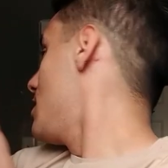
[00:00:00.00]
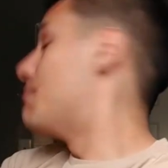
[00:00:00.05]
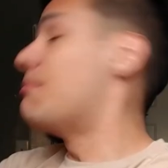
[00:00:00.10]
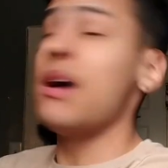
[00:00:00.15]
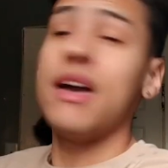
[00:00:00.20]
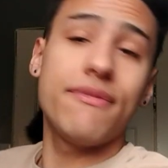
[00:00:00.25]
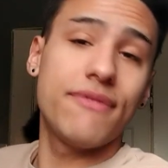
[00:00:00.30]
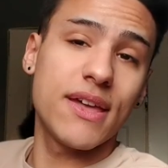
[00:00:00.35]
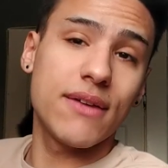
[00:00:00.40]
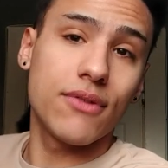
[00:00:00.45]

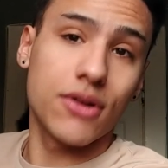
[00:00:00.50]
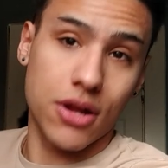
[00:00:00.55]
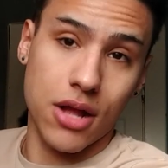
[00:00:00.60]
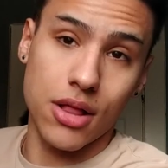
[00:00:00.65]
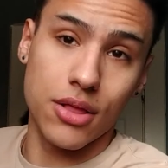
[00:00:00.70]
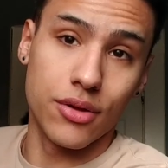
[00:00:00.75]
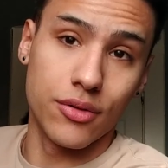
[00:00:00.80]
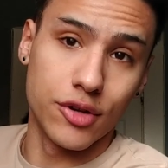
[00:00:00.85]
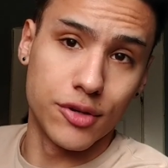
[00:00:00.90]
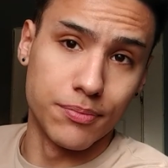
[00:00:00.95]
My favorite
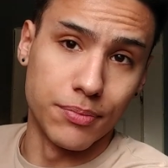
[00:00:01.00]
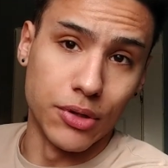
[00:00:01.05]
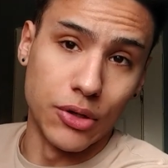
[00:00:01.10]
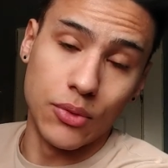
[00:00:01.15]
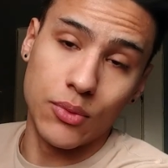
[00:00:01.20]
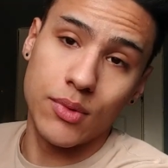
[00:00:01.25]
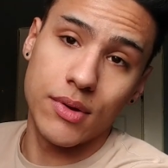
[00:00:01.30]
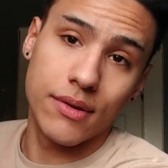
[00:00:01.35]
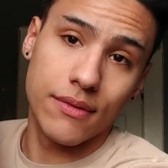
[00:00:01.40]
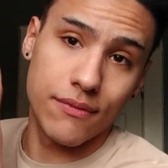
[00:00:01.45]
color is
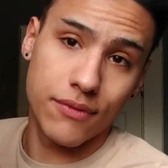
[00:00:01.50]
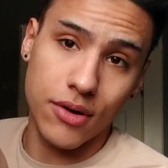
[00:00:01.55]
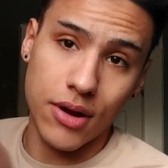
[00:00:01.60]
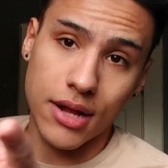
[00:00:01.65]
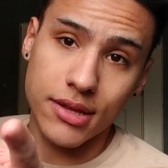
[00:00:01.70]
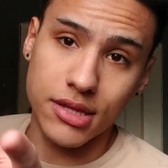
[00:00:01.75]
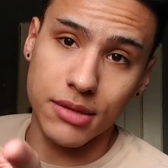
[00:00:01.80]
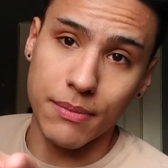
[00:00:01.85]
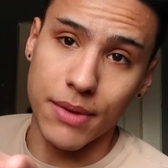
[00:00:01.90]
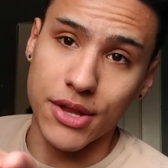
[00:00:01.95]
blue.
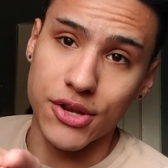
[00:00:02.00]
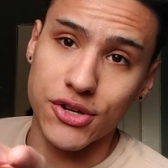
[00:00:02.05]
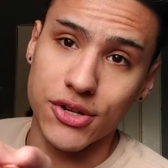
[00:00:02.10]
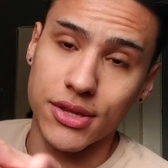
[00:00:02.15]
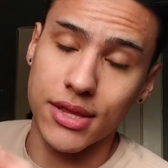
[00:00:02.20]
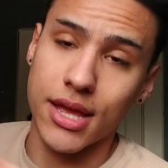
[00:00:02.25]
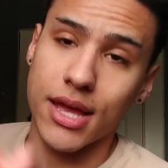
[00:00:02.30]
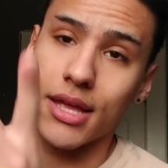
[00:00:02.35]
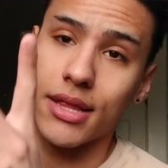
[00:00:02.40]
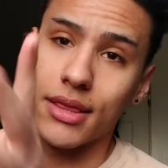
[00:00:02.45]
Forgot to
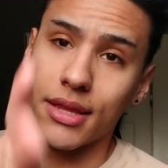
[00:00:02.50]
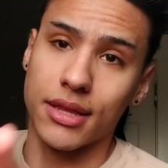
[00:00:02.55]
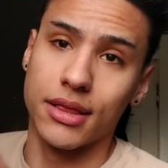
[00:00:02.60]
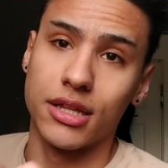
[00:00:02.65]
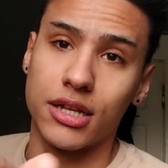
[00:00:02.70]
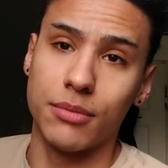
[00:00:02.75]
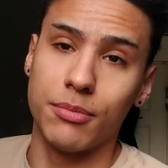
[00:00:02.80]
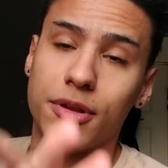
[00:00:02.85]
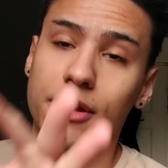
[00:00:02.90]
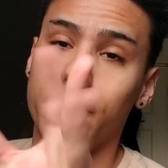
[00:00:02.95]
mention that in a
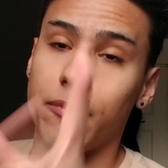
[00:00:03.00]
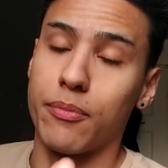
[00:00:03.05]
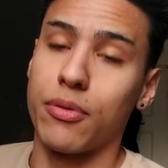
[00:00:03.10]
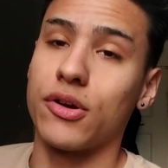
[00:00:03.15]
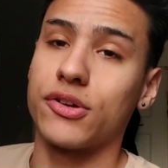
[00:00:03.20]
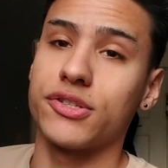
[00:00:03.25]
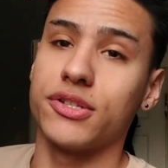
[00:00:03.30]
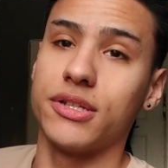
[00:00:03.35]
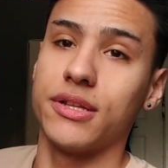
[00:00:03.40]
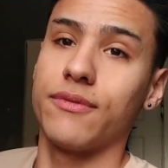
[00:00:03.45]
little bit of
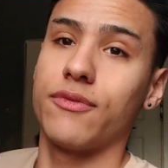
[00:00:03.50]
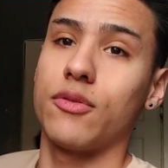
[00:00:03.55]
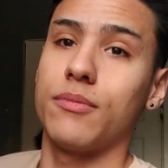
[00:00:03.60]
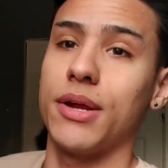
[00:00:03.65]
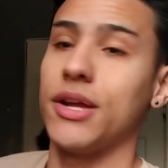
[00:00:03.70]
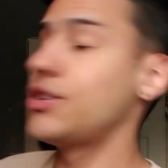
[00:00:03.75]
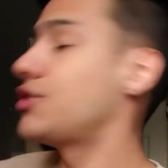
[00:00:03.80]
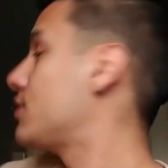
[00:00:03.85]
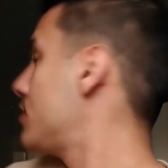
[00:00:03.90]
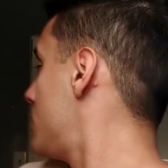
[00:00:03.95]
personal
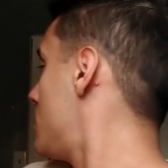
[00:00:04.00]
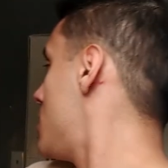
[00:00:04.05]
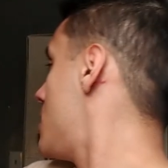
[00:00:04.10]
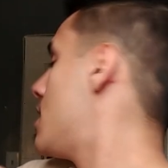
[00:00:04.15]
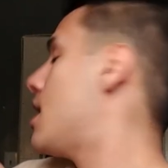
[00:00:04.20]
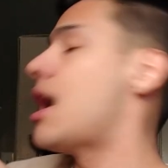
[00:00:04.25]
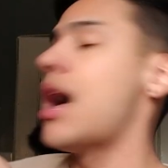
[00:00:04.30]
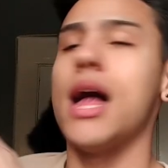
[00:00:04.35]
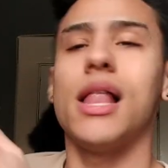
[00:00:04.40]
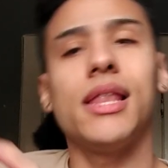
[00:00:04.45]
information.
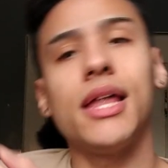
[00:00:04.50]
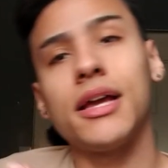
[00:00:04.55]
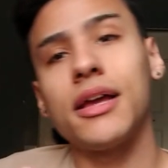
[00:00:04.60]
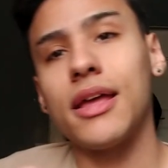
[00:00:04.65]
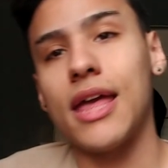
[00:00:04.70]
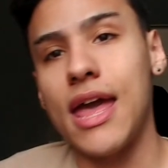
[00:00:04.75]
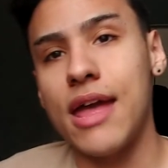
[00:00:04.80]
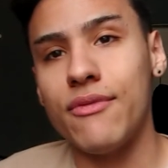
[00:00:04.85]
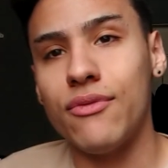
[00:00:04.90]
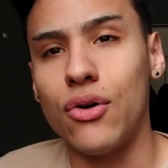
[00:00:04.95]
I
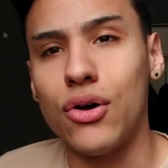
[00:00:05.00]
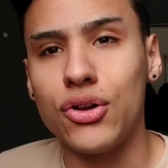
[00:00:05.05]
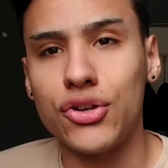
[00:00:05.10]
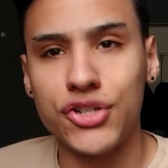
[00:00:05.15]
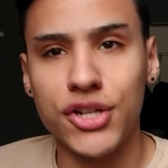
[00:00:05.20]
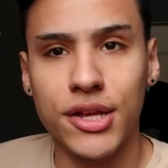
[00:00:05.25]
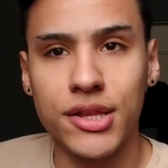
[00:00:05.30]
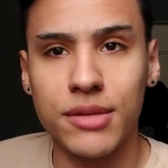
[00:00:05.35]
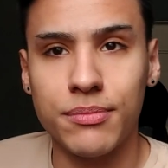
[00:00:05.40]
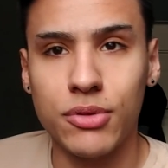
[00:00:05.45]
like all
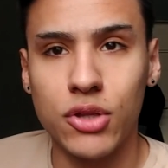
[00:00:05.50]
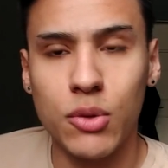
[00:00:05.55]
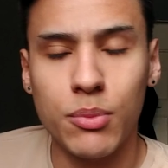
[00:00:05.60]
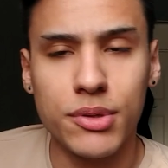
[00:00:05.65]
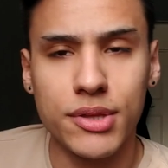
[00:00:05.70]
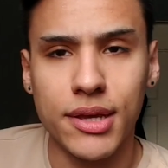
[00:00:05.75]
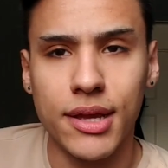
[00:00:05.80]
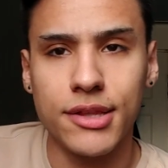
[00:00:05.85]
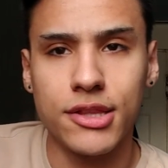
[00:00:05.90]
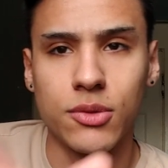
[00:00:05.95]
shades of blue
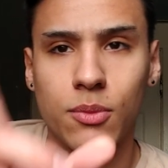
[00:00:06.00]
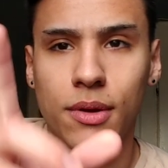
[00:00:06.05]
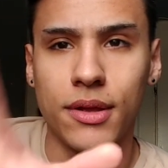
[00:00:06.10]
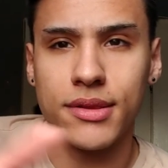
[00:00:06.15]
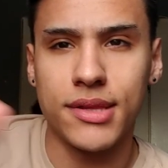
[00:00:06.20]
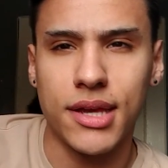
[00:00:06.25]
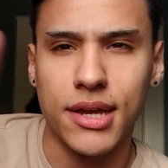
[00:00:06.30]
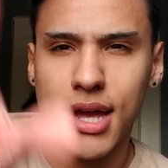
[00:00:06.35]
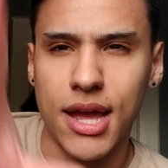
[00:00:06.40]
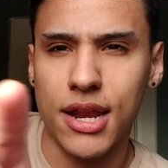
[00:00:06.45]
besides the
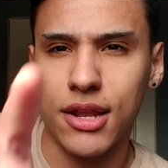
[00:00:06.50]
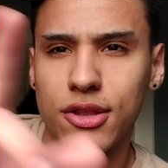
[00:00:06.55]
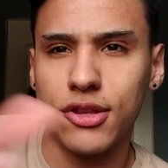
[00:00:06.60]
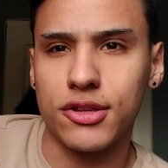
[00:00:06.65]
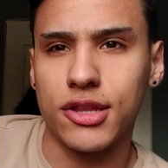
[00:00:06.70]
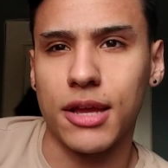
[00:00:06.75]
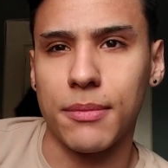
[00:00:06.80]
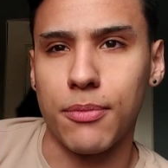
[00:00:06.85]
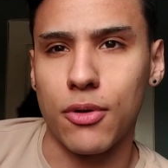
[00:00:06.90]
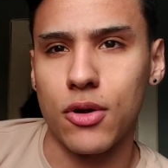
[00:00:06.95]
ones that kind of
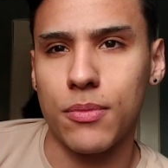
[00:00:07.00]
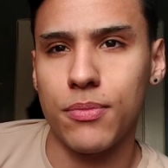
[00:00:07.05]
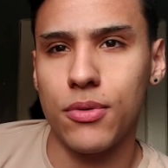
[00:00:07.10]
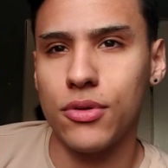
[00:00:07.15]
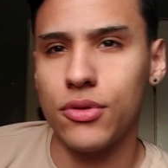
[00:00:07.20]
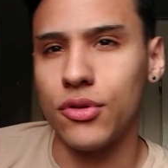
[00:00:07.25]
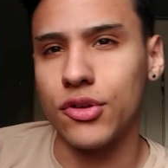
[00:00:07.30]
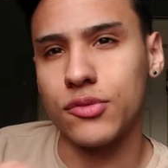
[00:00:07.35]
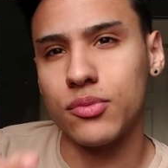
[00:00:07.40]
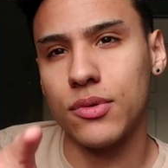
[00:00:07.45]
look like
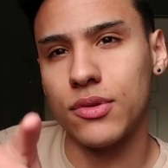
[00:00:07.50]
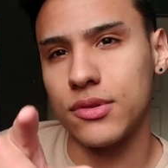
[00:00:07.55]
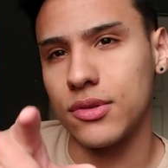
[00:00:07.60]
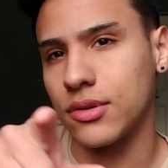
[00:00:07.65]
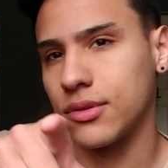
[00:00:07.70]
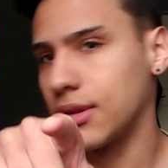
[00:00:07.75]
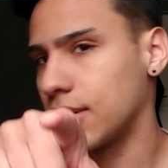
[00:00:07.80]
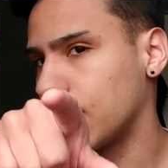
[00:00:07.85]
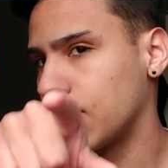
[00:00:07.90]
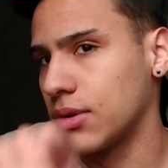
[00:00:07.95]
purple. Those ones
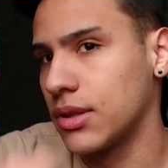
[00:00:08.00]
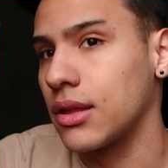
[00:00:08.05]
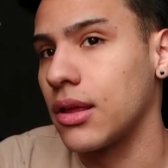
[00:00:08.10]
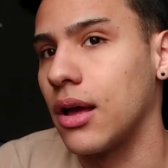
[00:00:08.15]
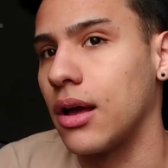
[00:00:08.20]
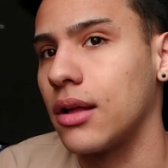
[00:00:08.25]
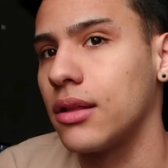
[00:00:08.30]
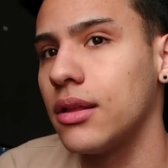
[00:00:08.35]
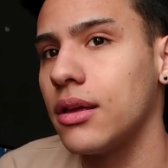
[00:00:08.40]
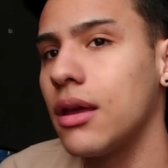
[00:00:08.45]
look really
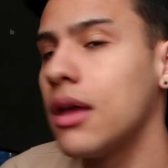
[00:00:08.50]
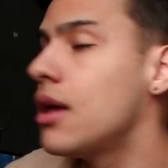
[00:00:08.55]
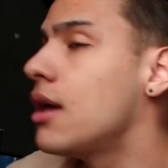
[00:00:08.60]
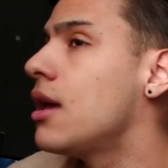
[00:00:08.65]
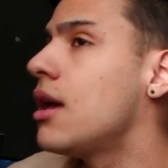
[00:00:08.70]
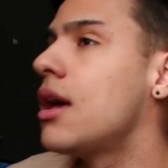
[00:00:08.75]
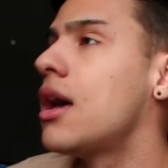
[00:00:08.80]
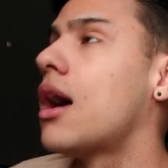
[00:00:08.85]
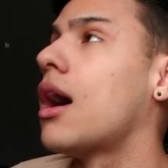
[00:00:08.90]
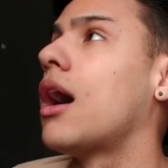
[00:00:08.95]
ugly.
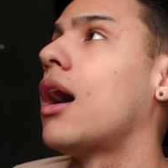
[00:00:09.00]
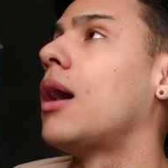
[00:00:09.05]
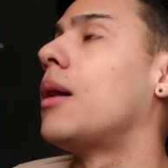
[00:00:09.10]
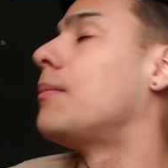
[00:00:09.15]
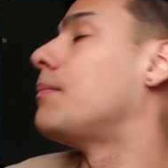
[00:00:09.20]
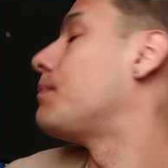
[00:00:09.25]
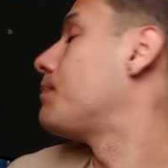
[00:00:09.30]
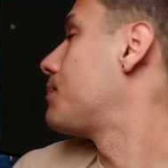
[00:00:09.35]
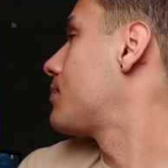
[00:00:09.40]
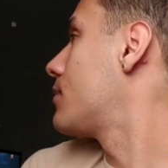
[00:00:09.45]

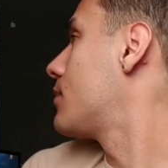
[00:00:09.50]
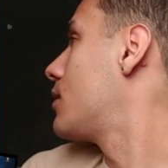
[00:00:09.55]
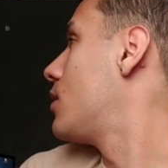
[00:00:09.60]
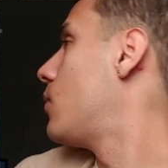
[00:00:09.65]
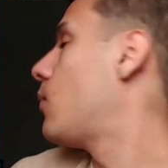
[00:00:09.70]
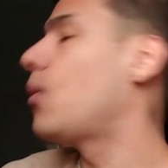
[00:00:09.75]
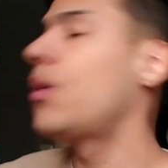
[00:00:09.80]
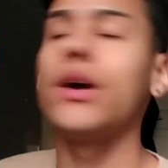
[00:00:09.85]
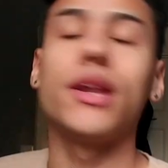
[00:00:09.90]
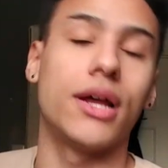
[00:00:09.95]

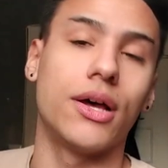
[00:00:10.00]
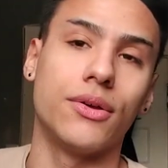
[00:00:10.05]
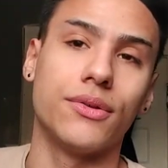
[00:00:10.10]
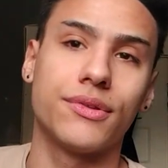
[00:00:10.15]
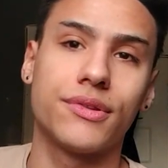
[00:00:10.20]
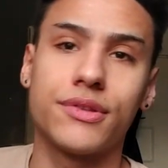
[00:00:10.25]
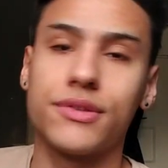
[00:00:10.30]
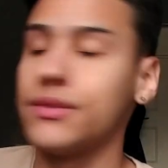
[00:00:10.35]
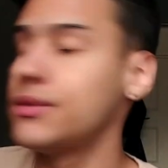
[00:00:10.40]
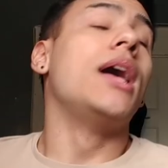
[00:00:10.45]
What
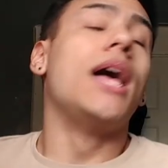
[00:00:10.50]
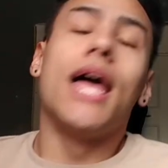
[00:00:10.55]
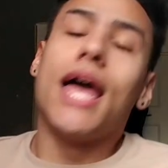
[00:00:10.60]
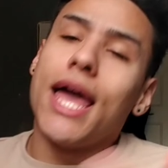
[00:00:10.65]
else?